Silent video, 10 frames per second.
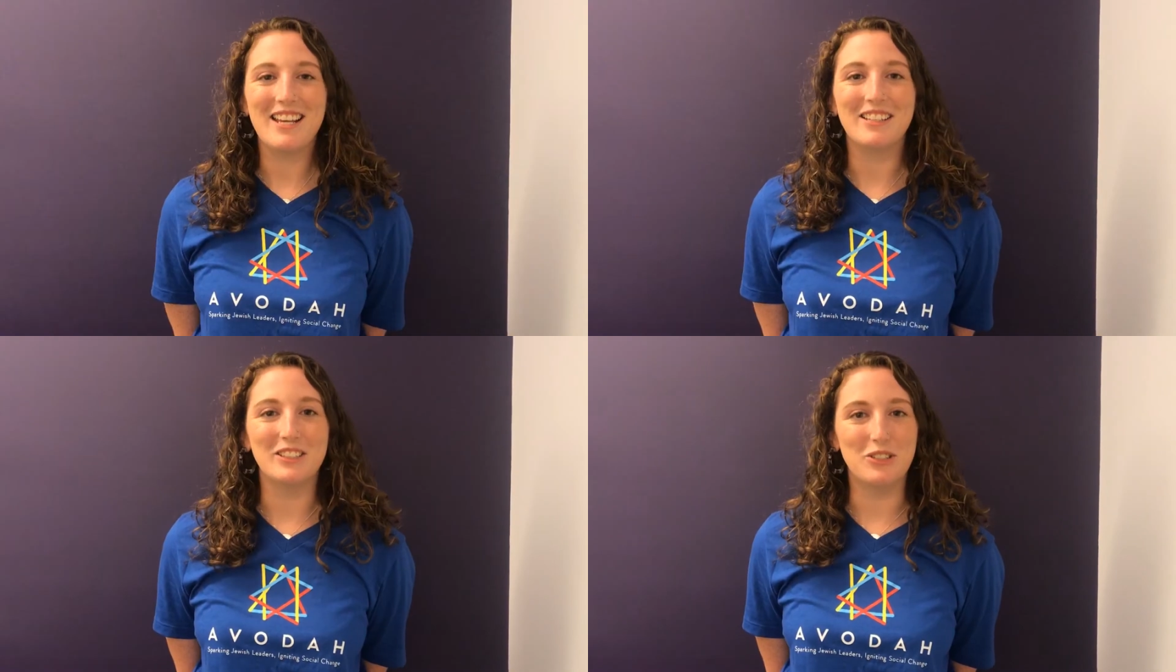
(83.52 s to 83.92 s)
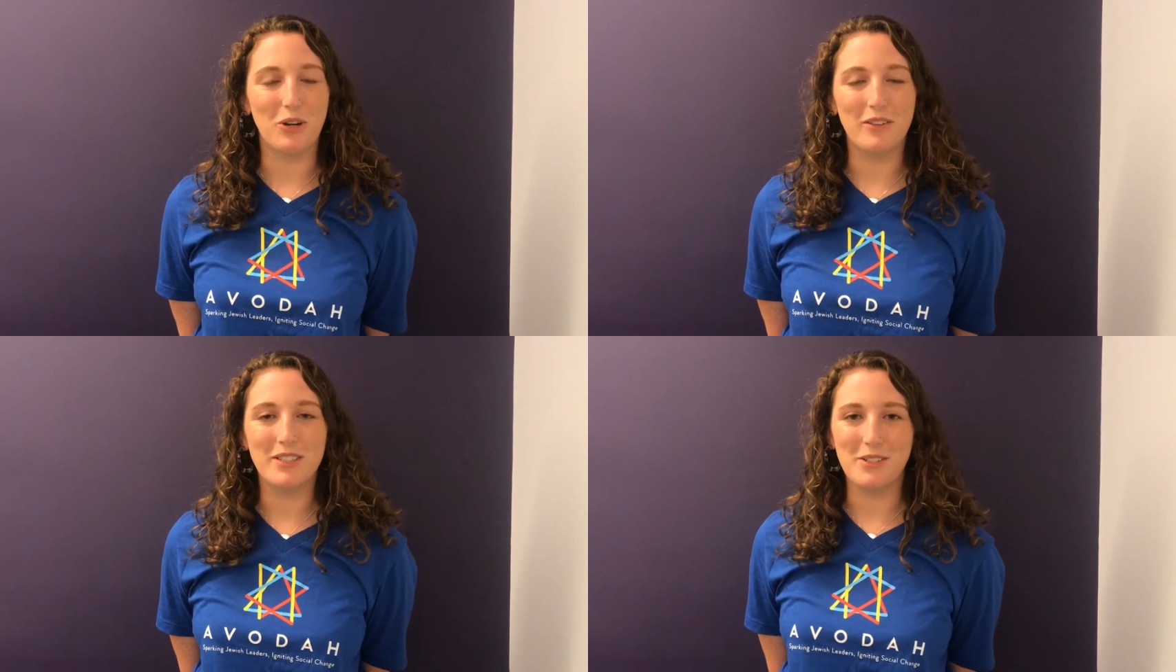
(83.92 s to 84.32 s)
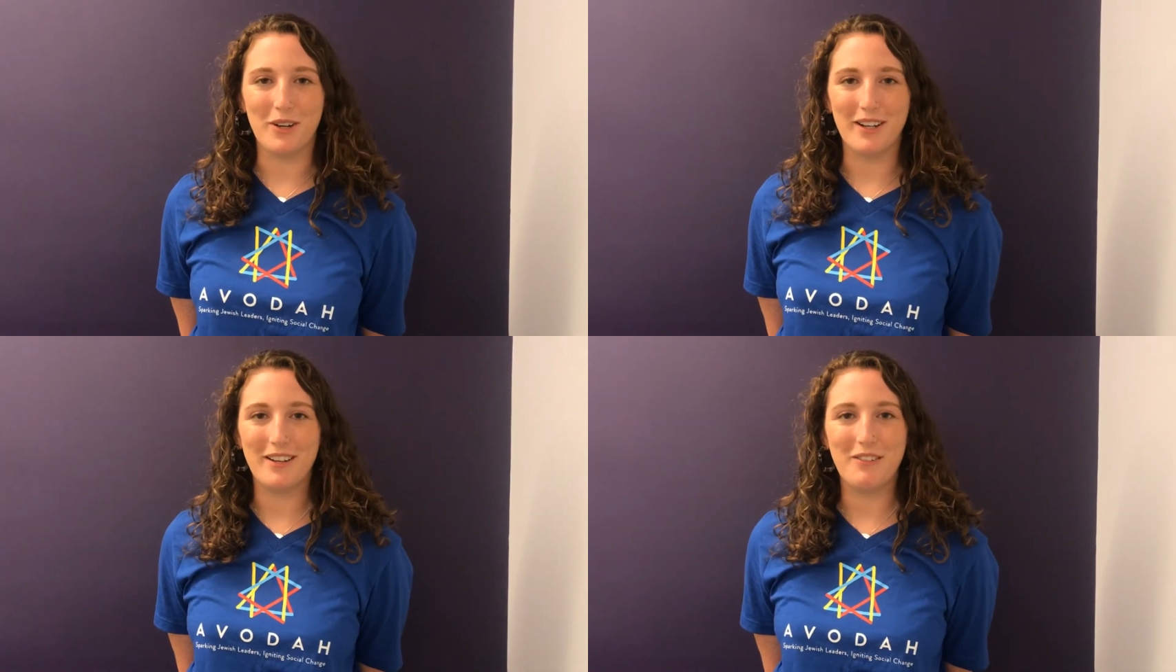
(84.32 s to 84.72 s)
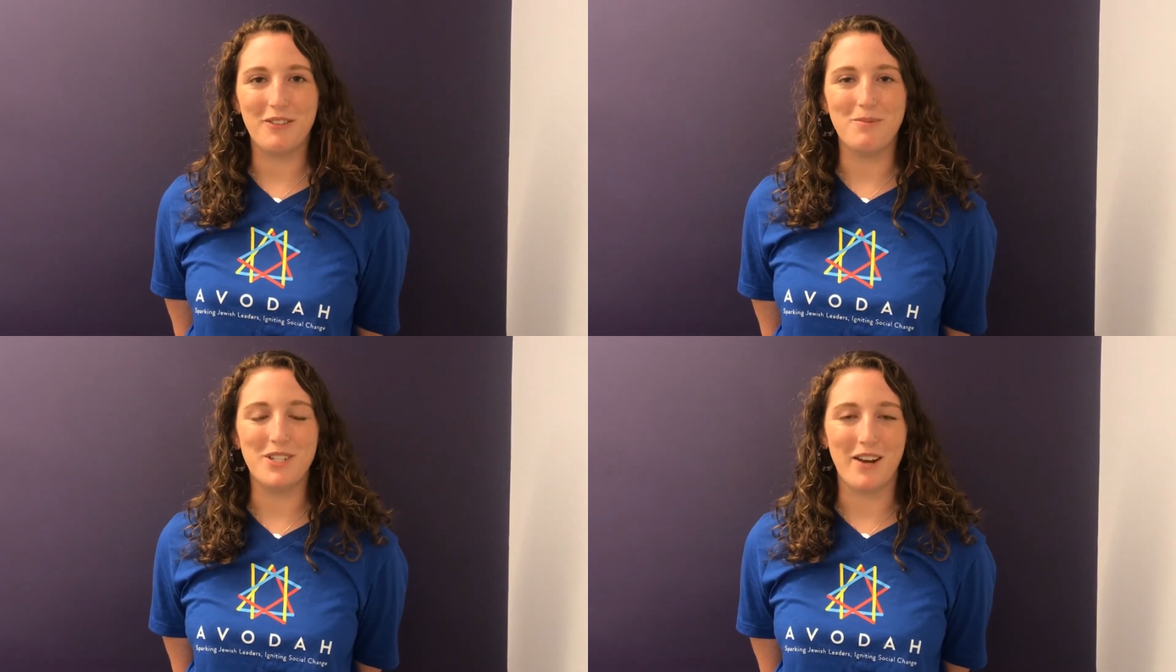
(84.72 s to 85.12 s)
L'dor v'dor,
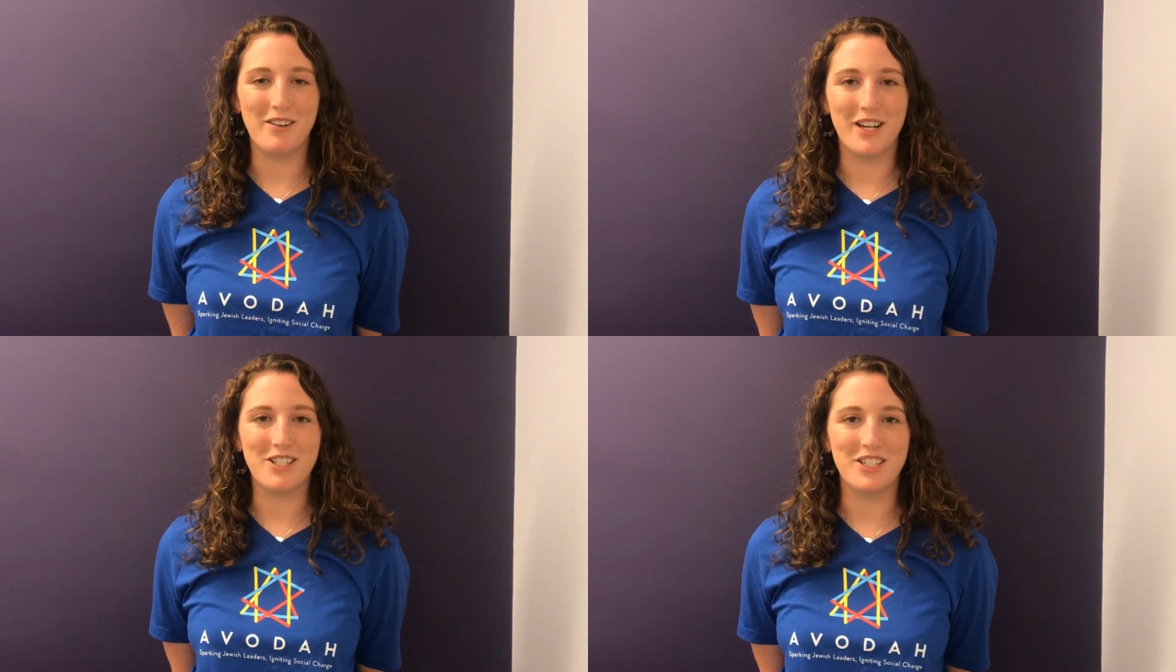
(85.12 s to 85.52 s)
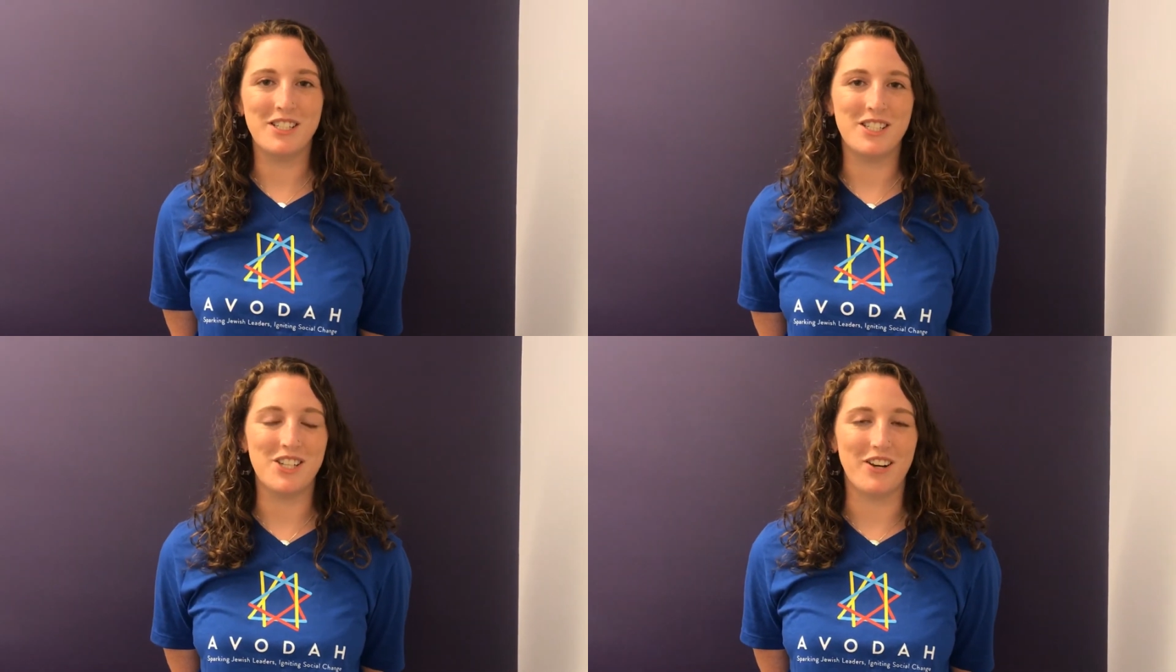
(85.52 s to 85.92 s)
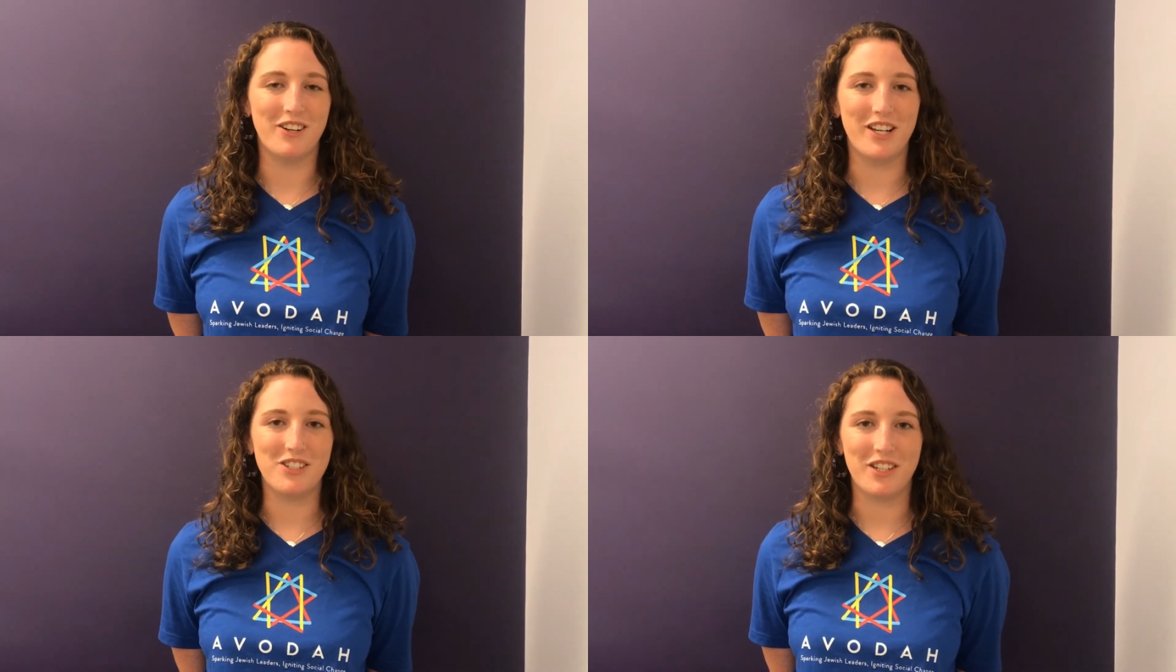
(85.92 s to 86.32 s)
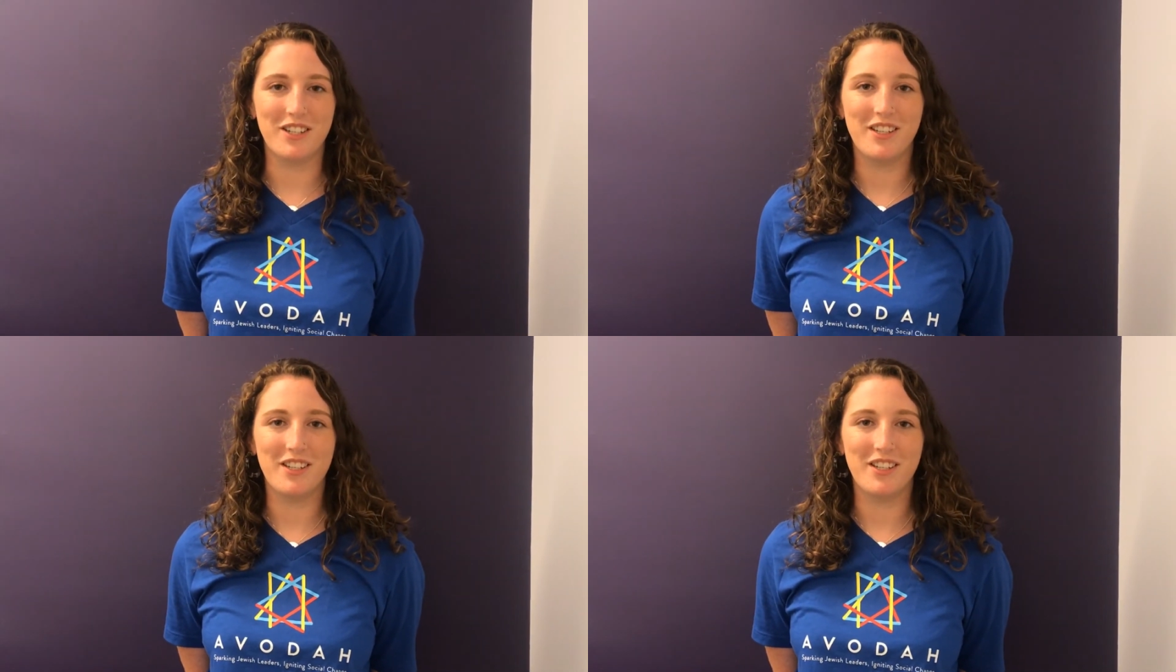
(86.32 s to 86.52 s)
from generation to generation.